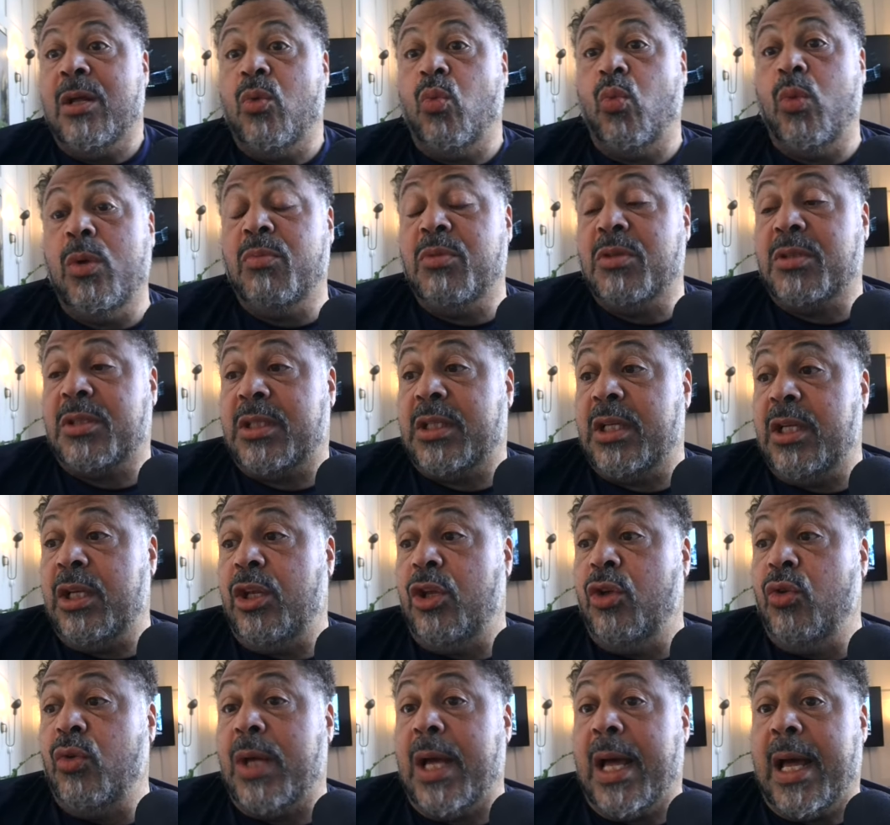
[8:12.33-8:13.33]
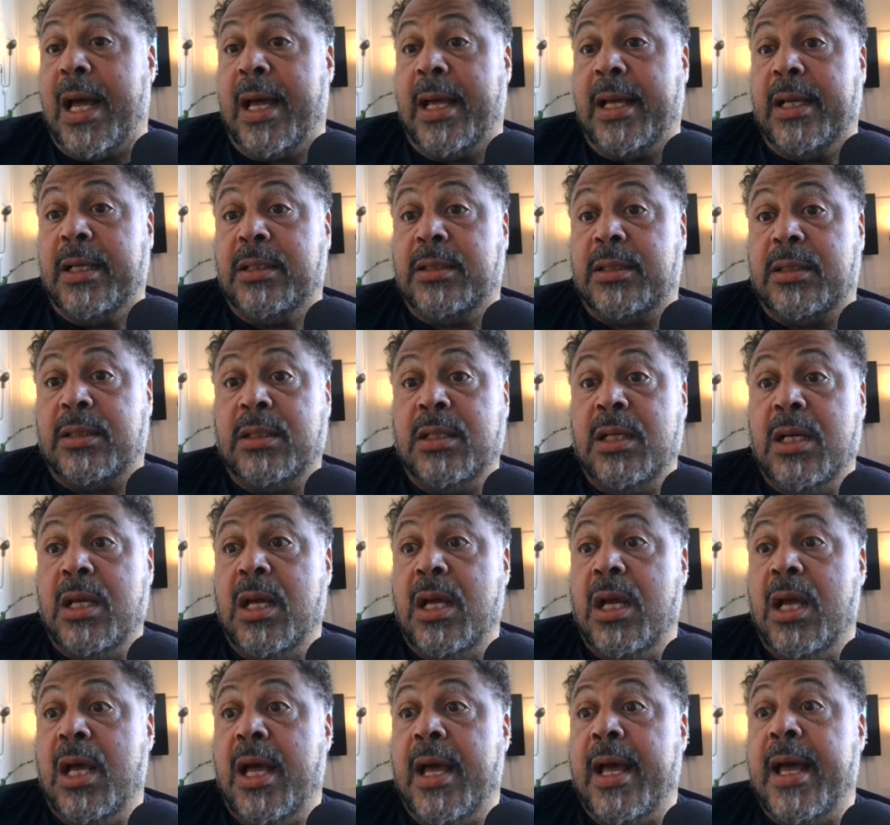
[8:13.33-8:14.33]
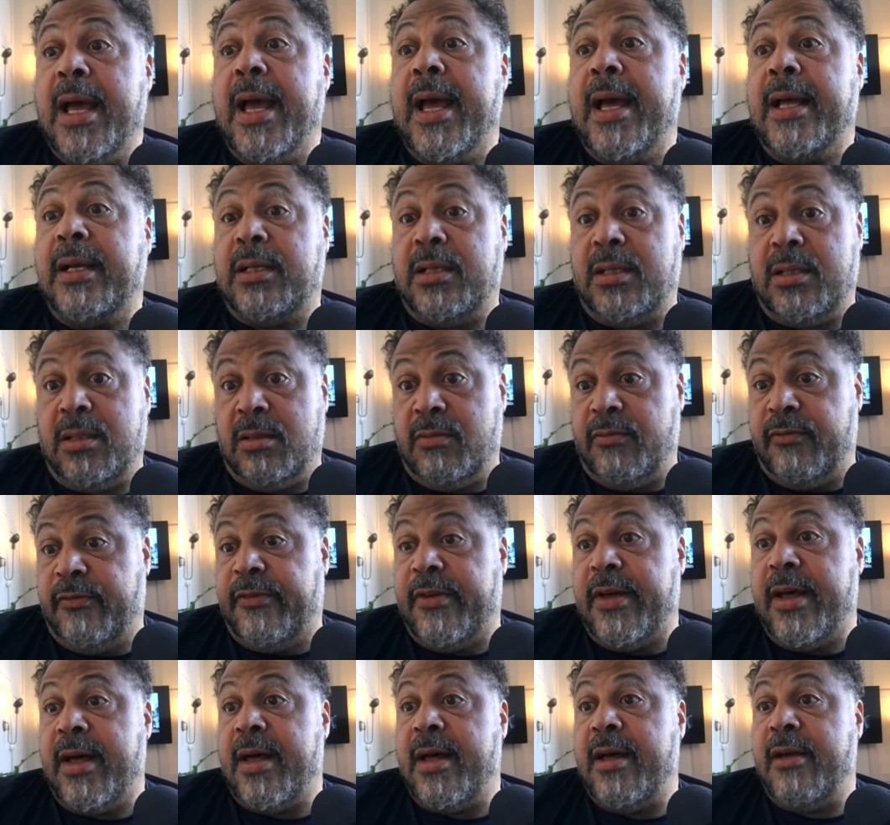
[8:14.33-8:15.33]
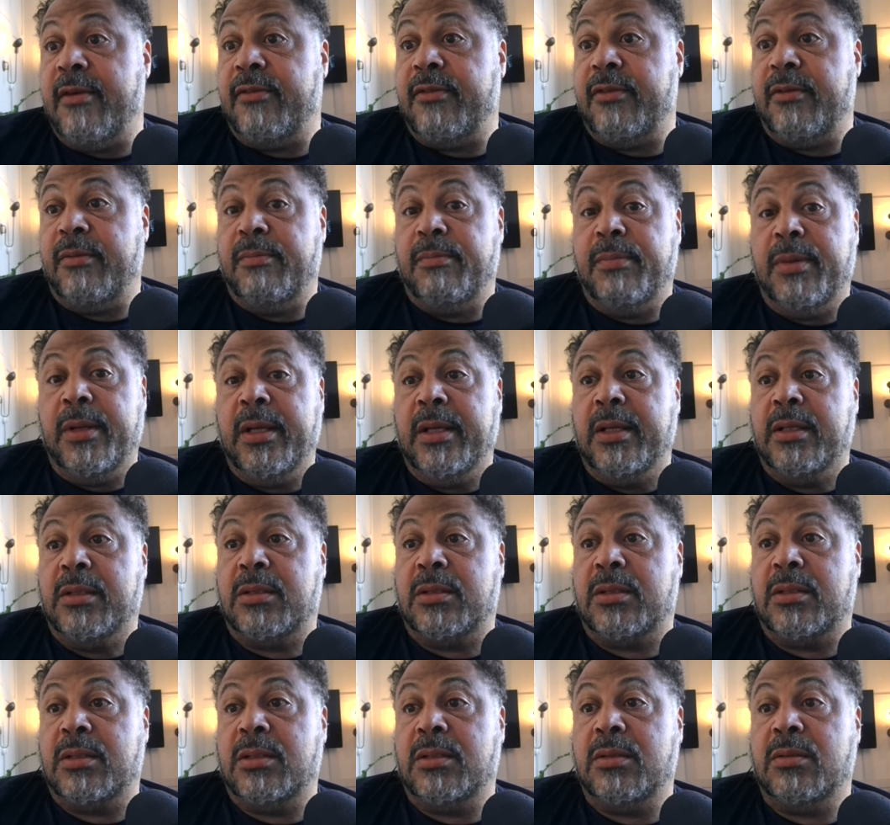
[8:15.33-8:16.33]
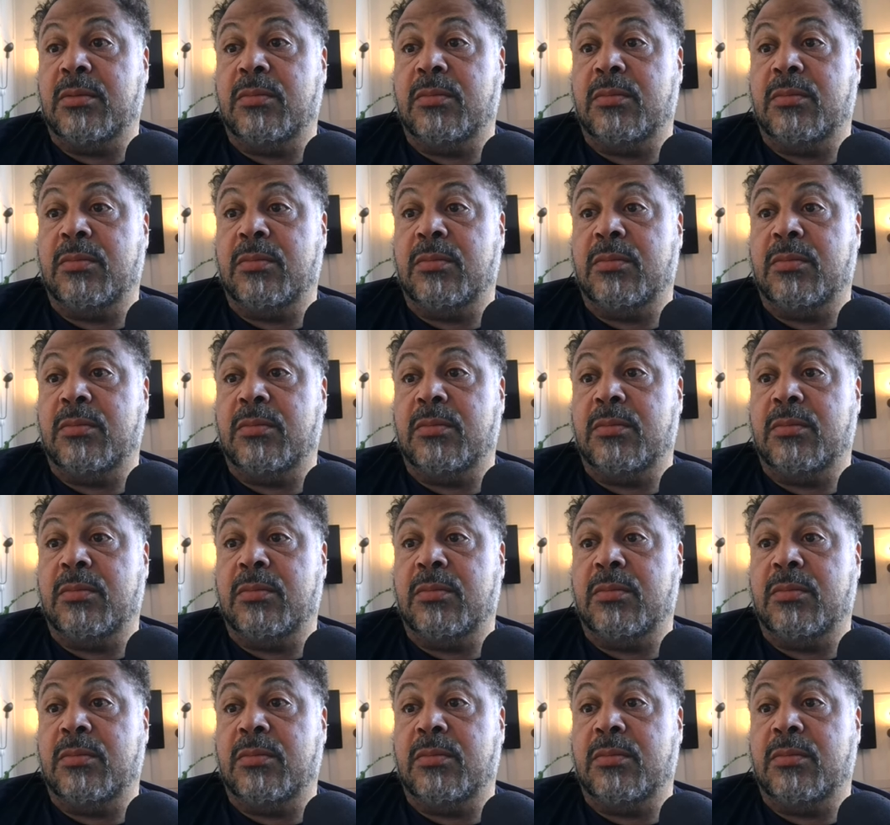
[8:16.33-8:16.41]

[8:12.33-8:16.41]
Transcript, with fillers: we will see you guys at 5. Peace.